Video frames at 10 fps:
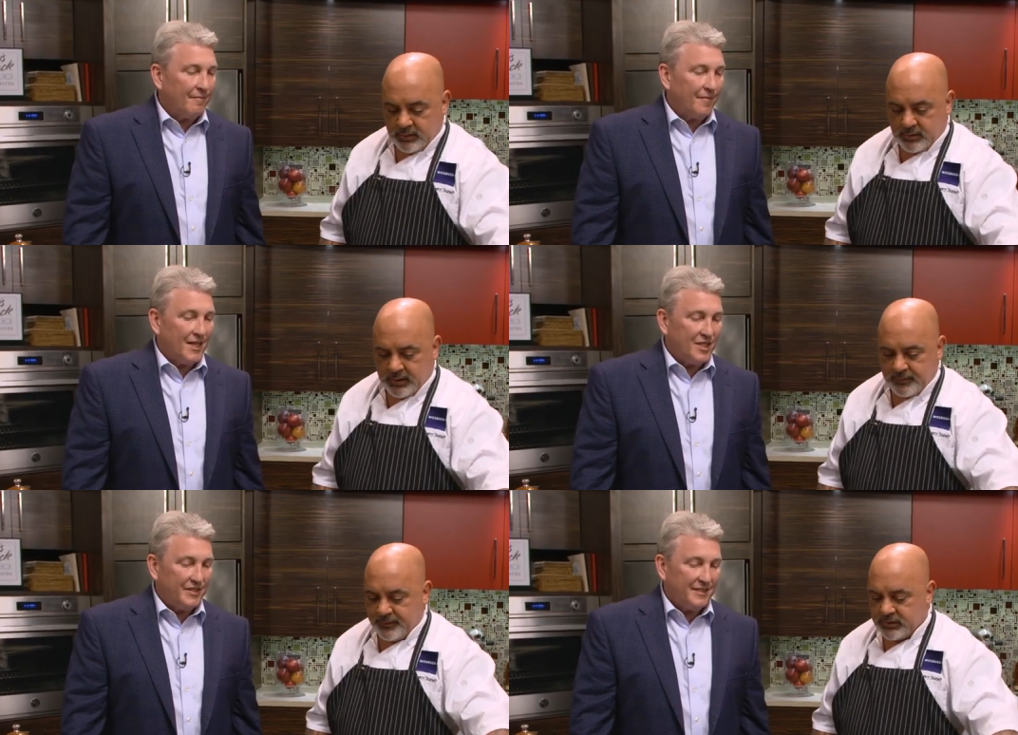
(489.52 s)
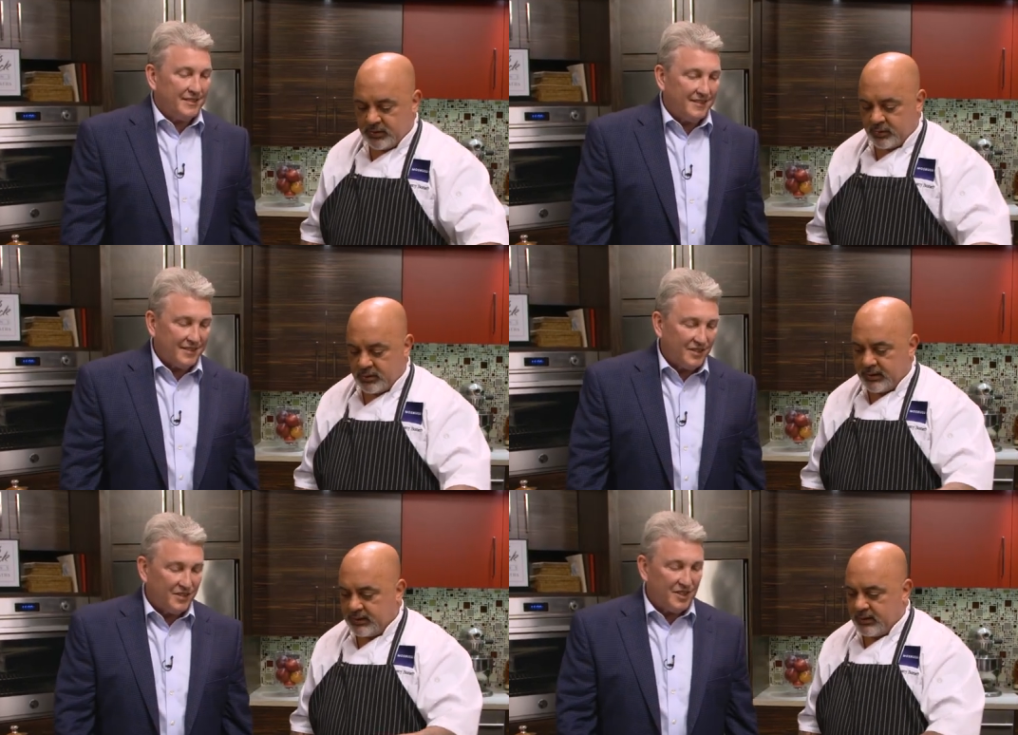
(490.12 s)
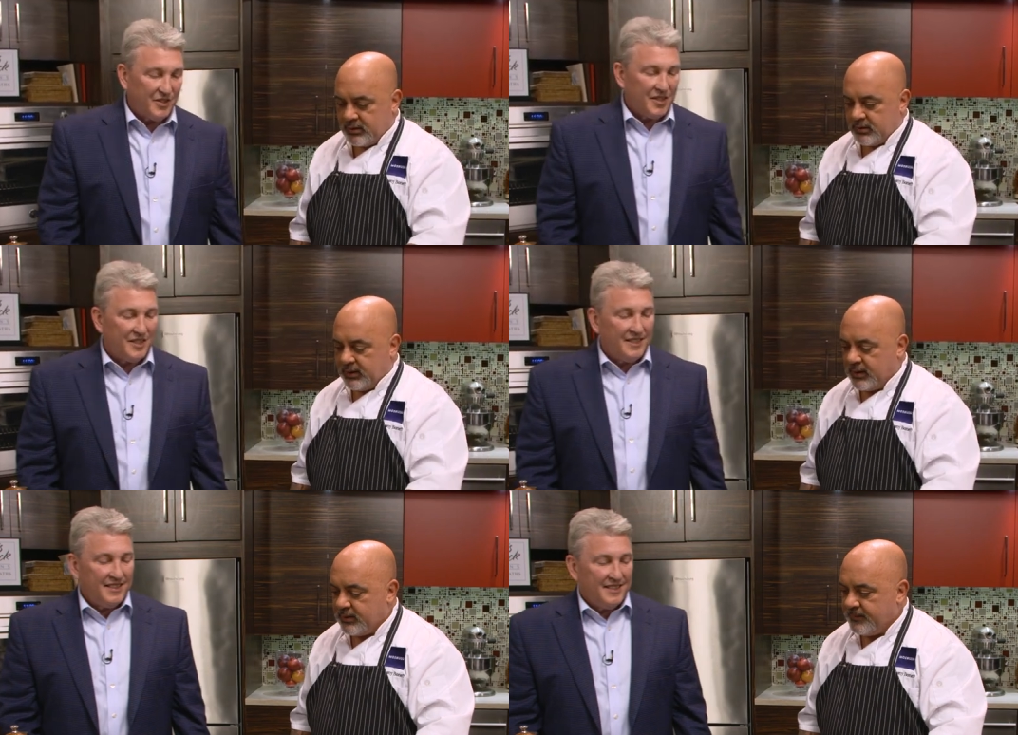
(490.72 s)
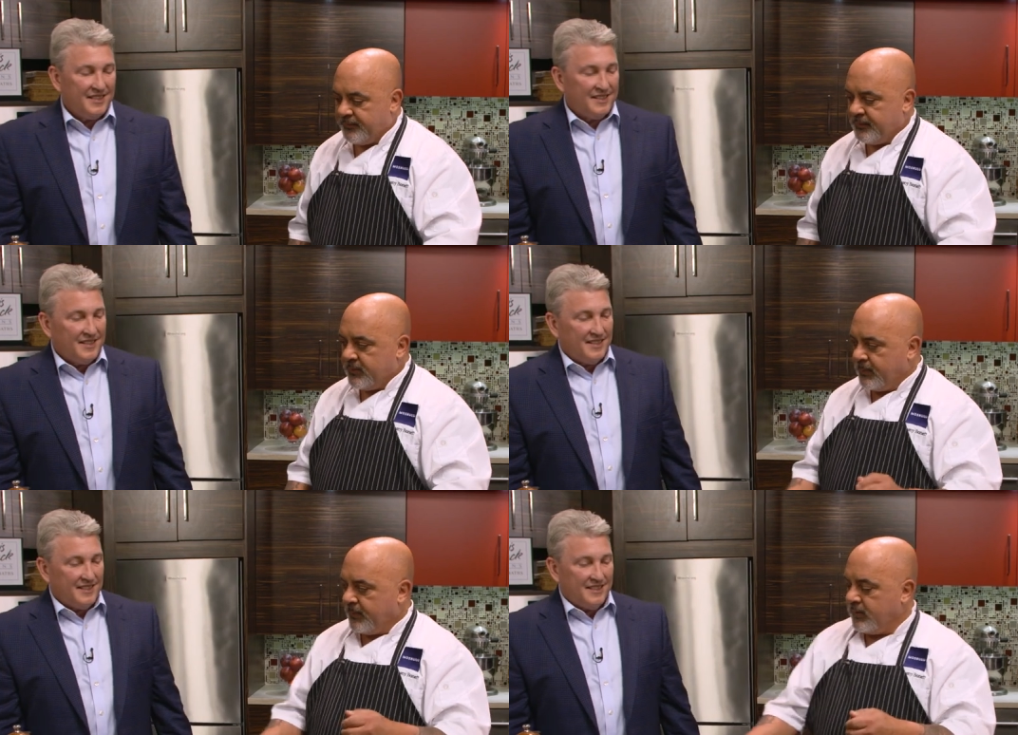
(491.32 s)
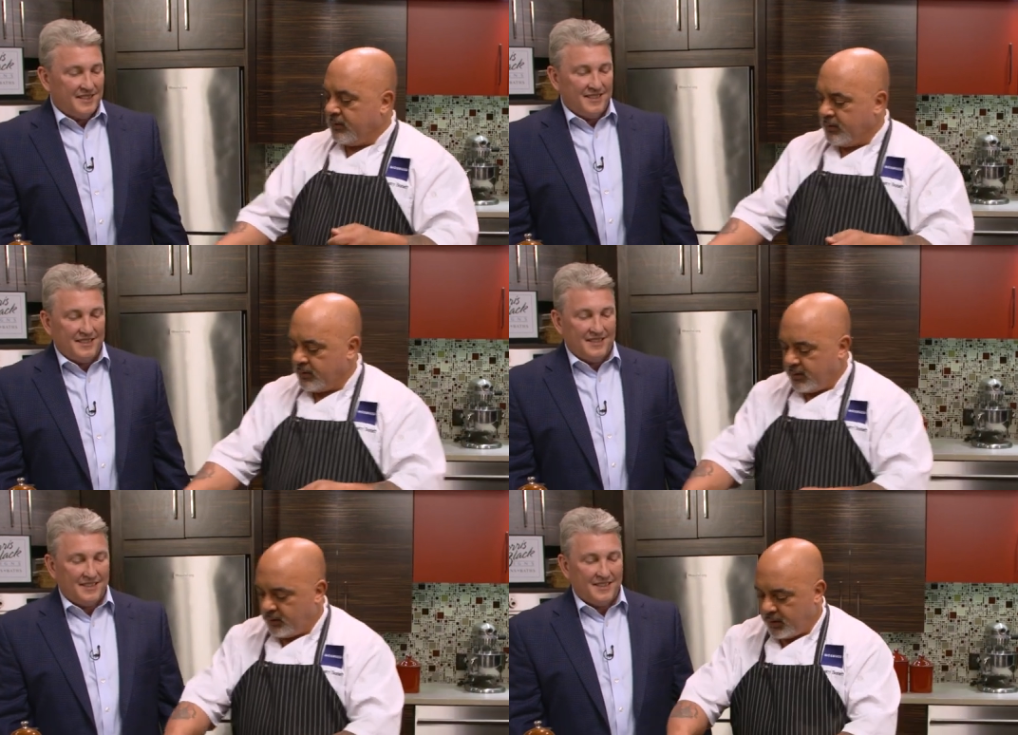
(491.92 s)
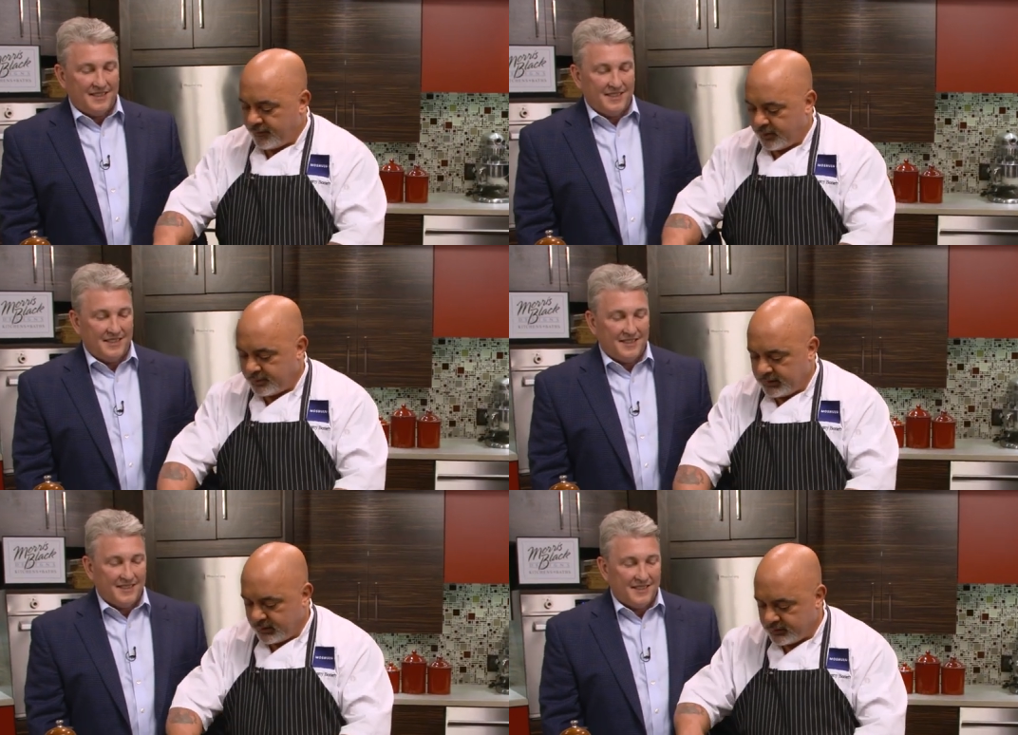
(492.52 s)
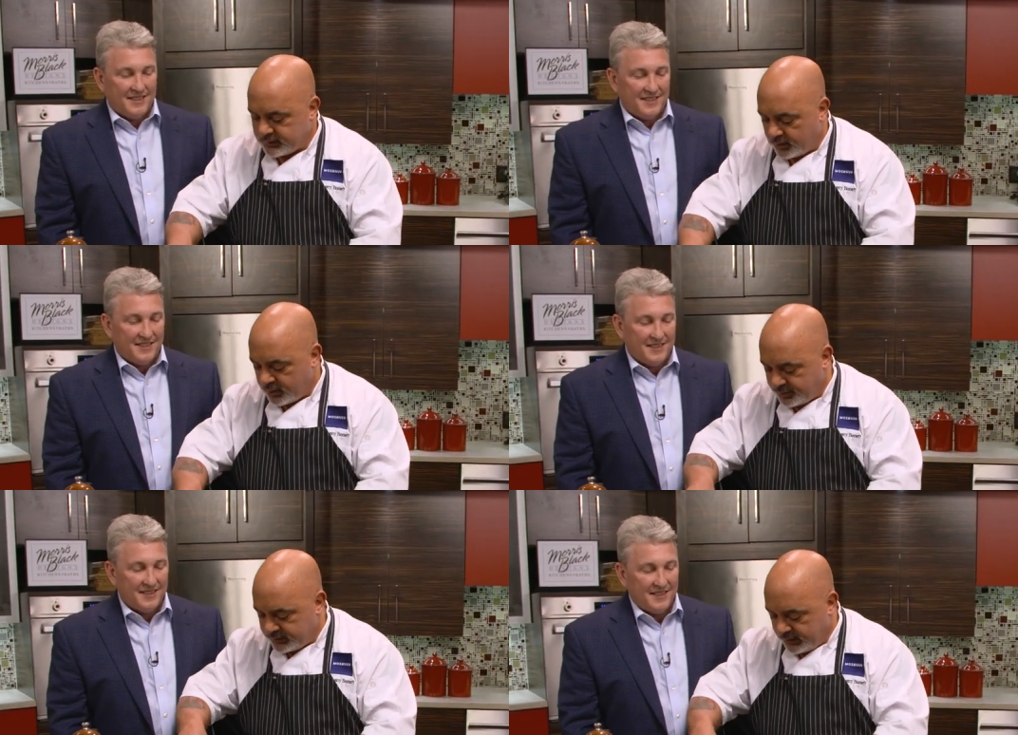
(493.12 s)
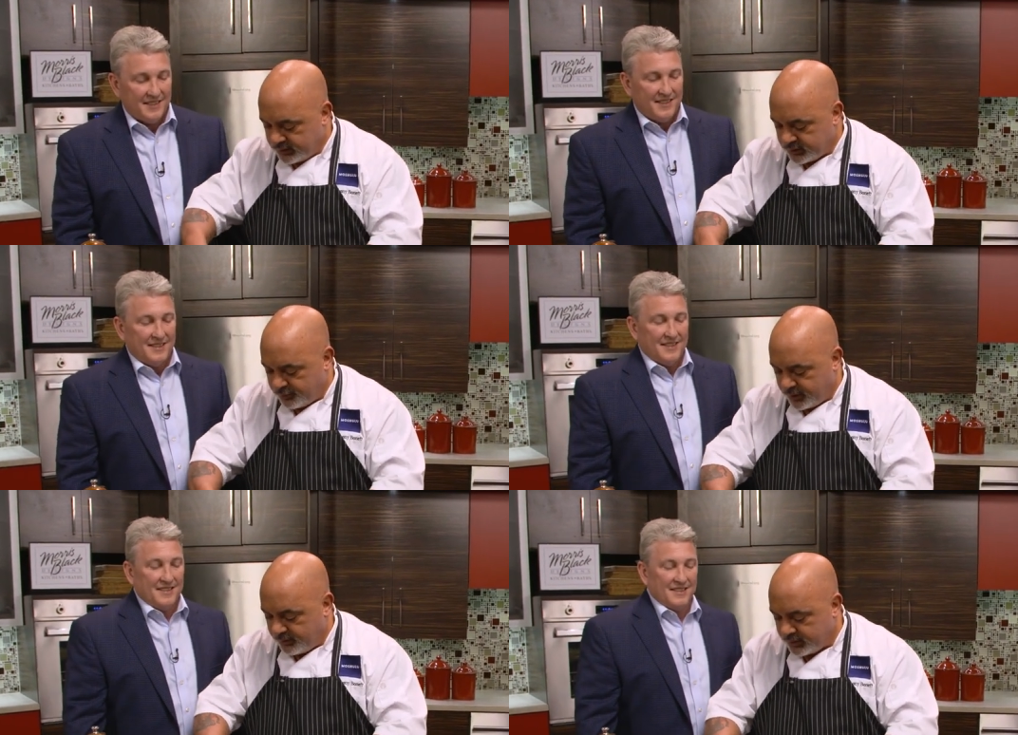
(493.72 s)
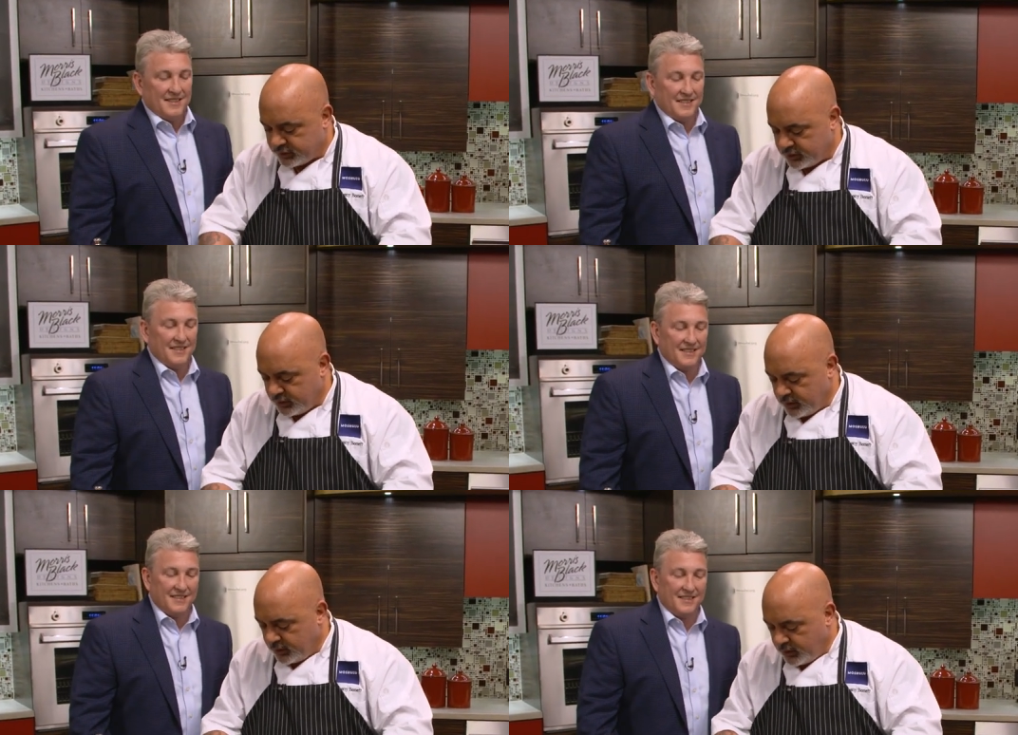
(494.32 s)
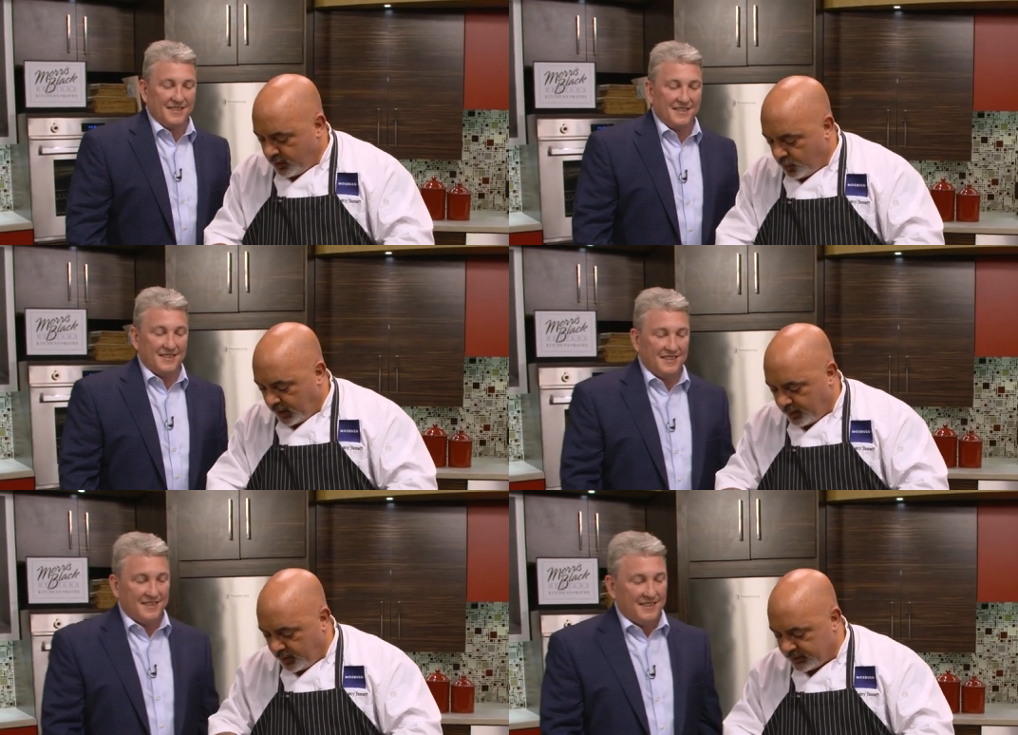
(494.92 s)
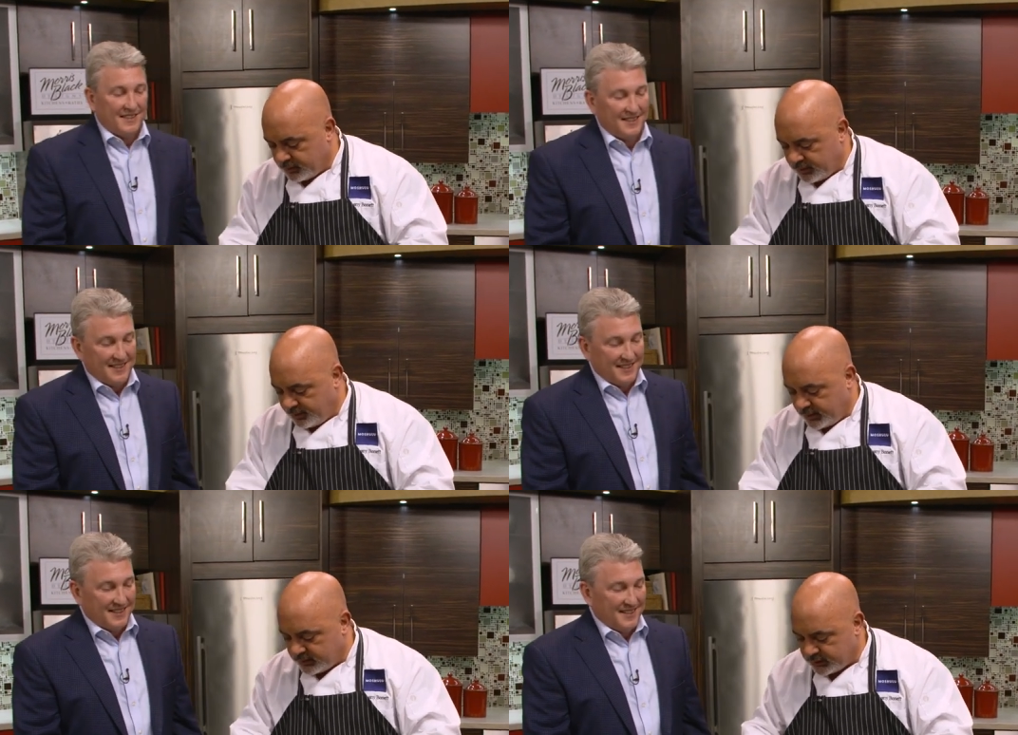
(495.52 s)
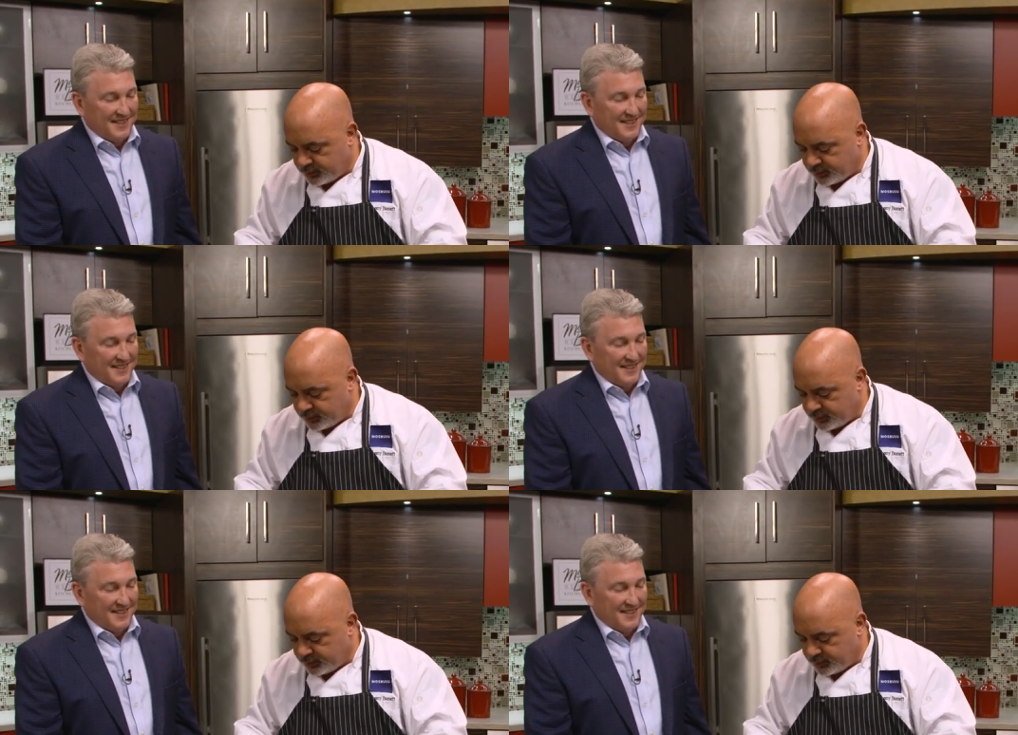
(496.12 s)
Speaker 1: Okay, so we're going to let that cook down. Okay, we have our potatoes going. Our potatoes are pretty much where we want them to be at this